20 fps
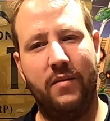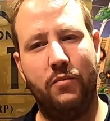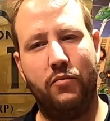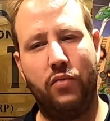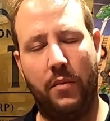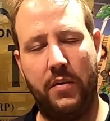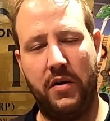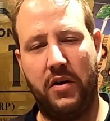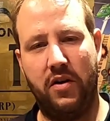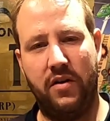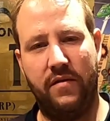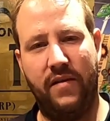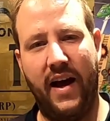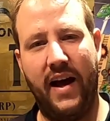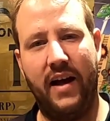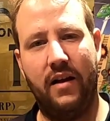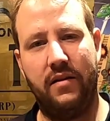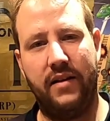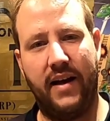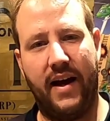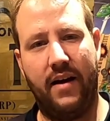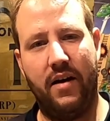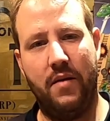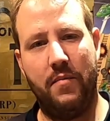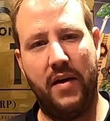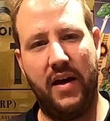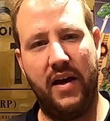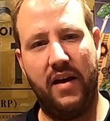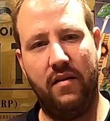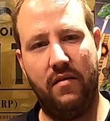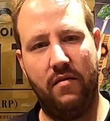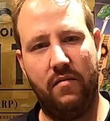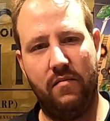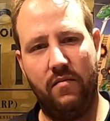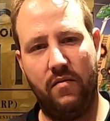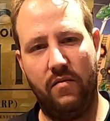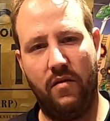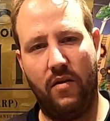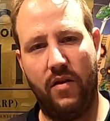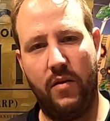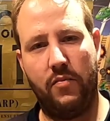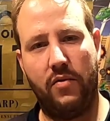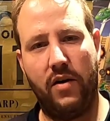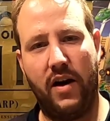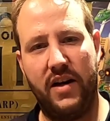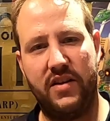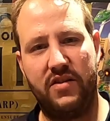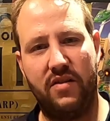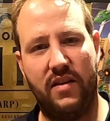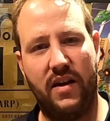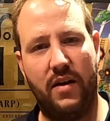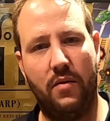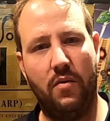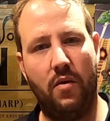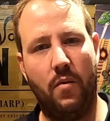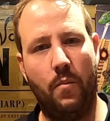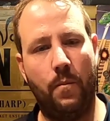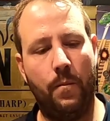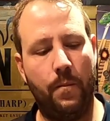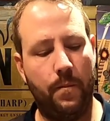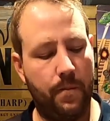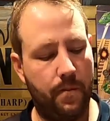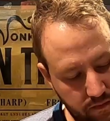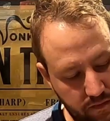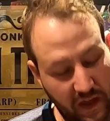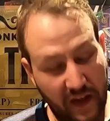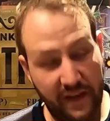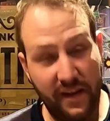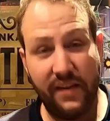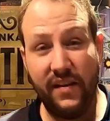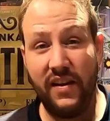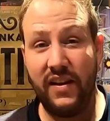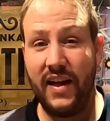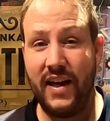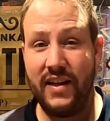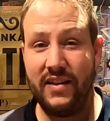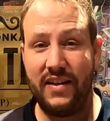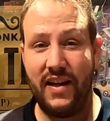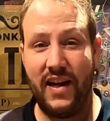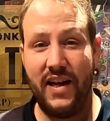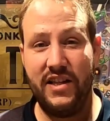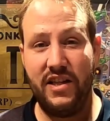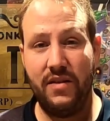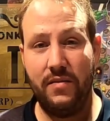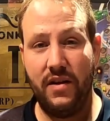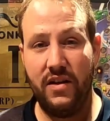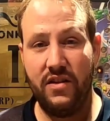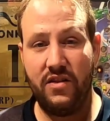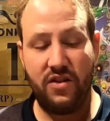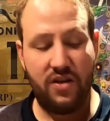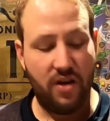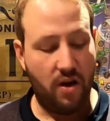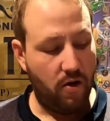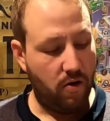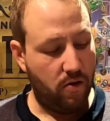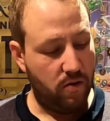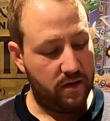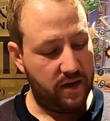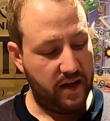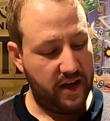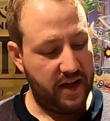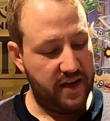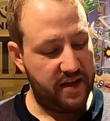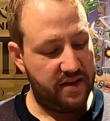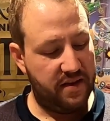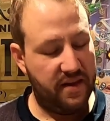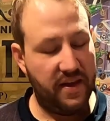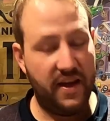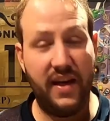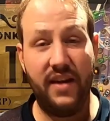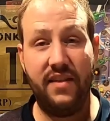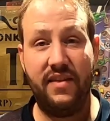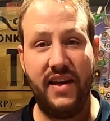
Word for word: Probably could have held out a bit on the price on that one. And then the last item that has sold is the